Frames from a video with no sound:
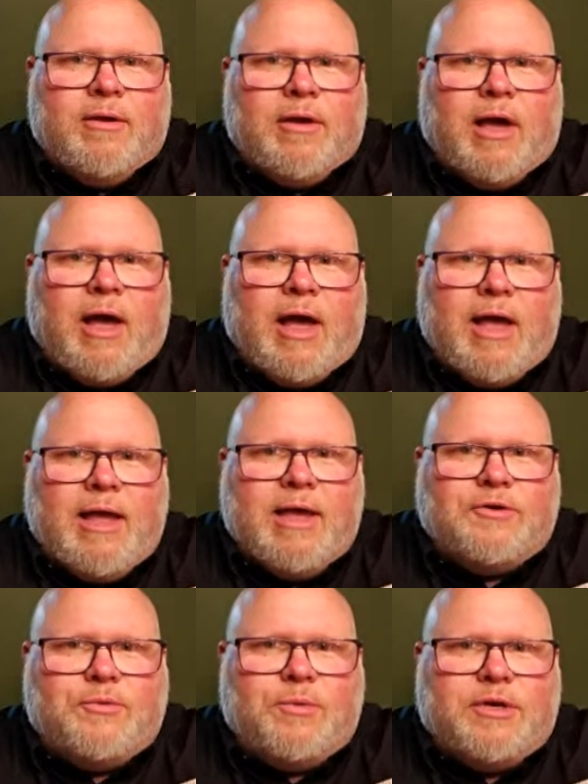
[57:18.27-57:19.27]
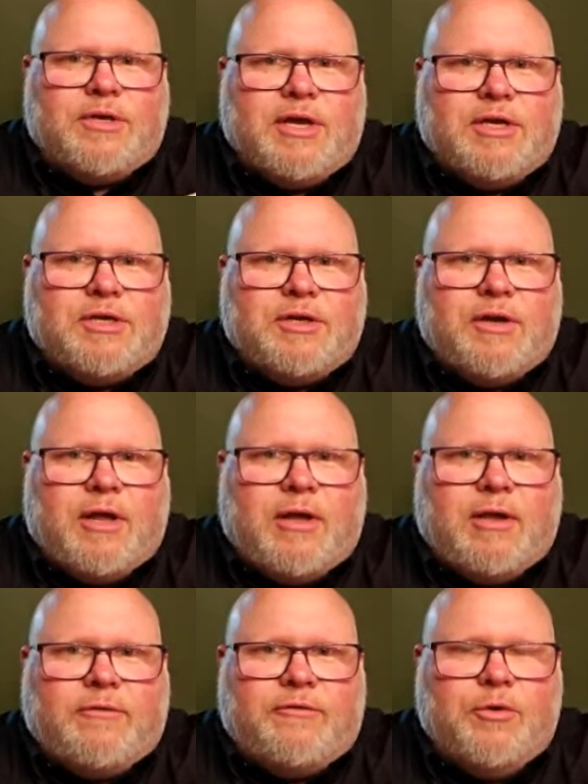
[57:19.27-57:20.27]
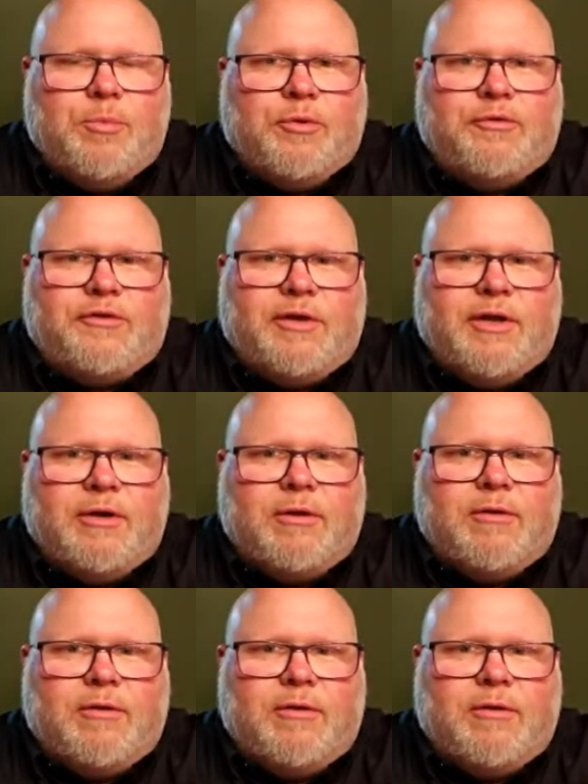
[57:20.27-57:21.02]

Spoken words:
high edge retention, super steel,